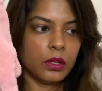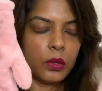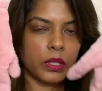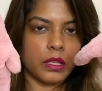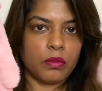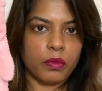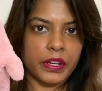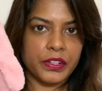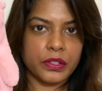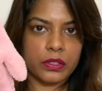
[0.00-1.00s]
Okay, they are
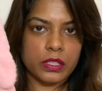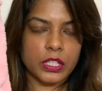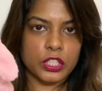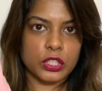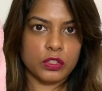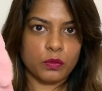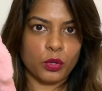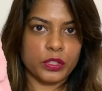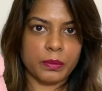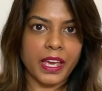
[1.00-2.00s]
wet because I just
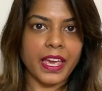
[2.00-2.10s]
washed my